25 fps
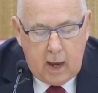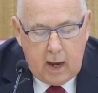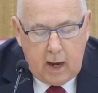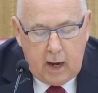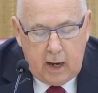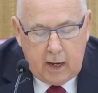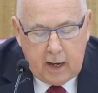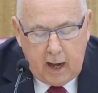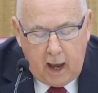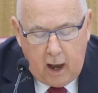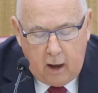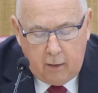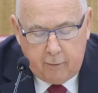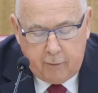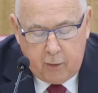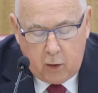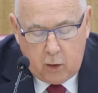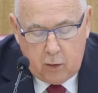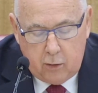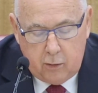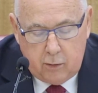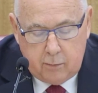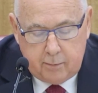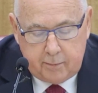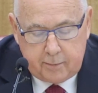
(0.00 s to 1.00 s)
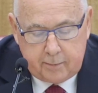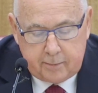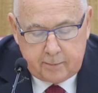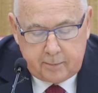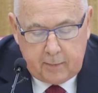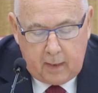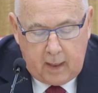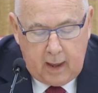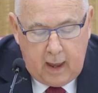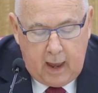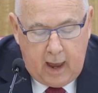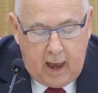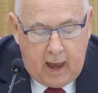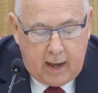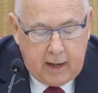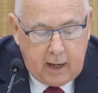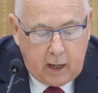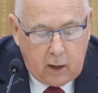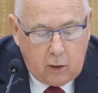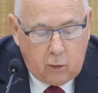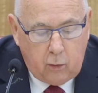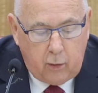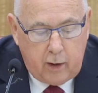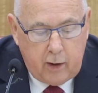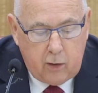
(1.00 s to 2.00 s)
In our view, an
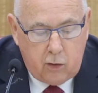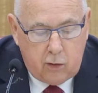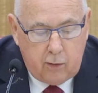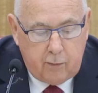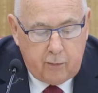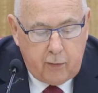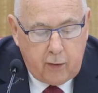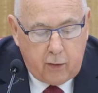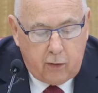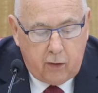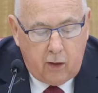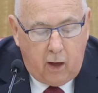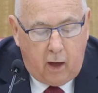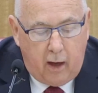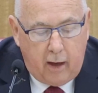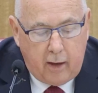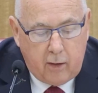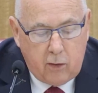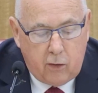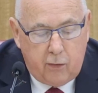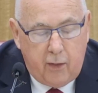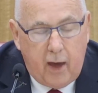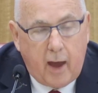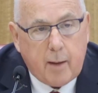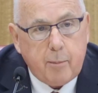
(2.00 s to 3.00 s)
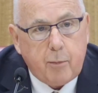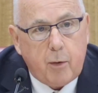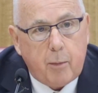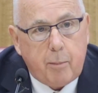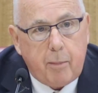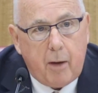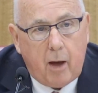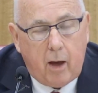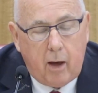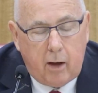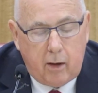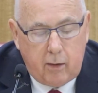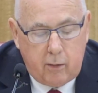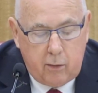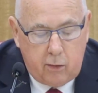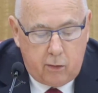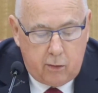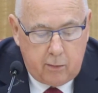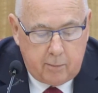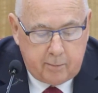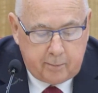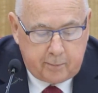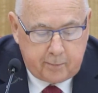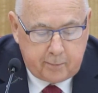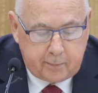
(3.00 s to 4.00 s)
increase of the size they
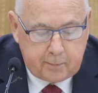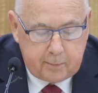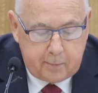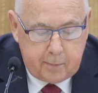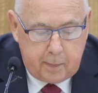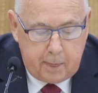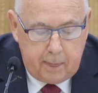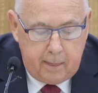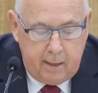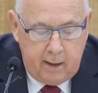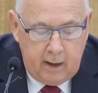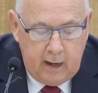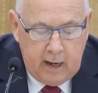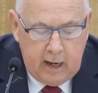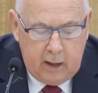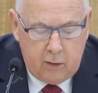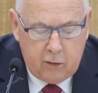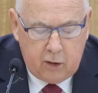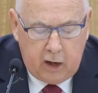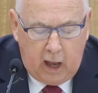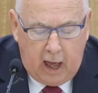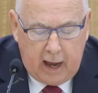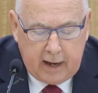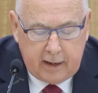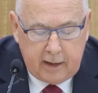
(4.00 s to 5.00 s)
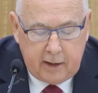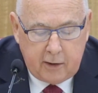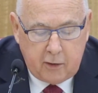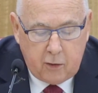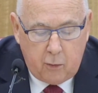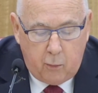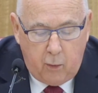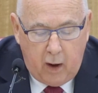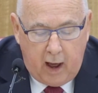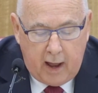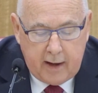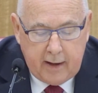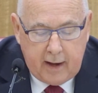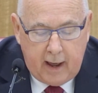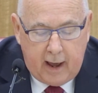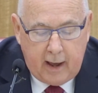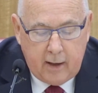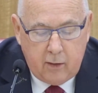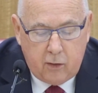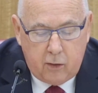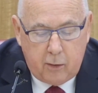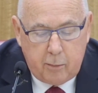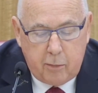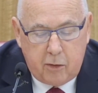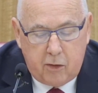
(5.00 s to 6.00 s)
propose is likely to run
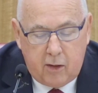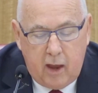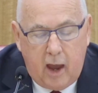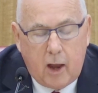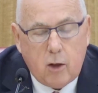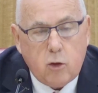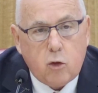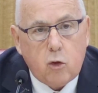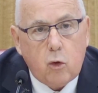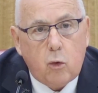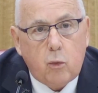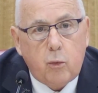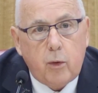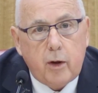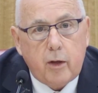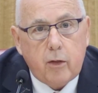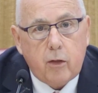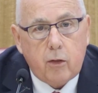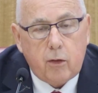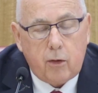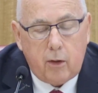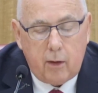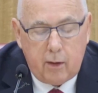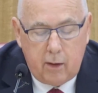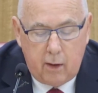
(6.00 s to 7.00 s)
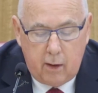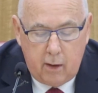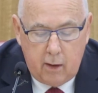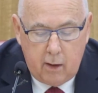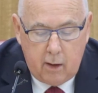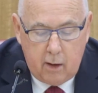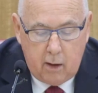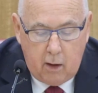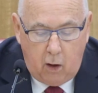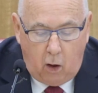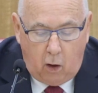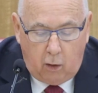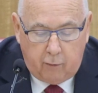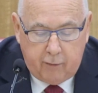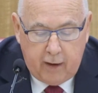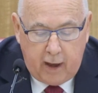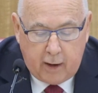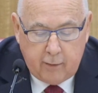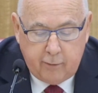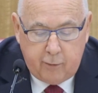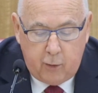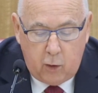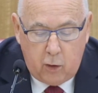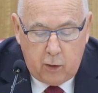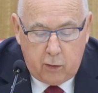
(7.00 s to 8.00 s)
a substantial risk of
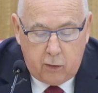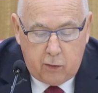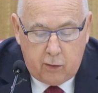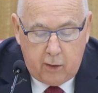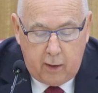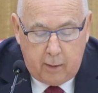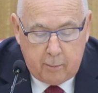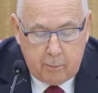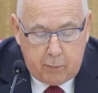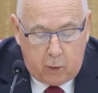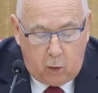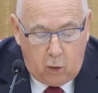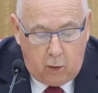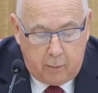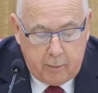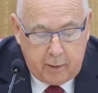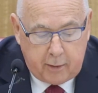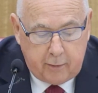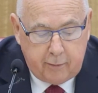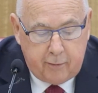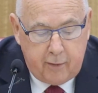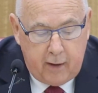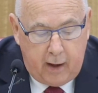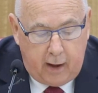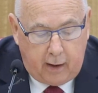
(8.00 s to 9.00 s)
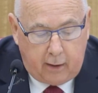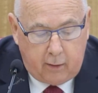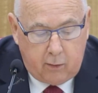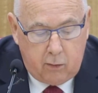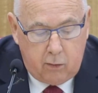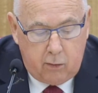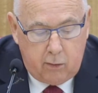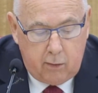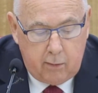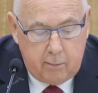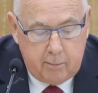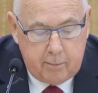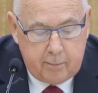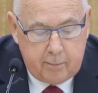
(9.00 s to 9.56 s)
adverse employment effects.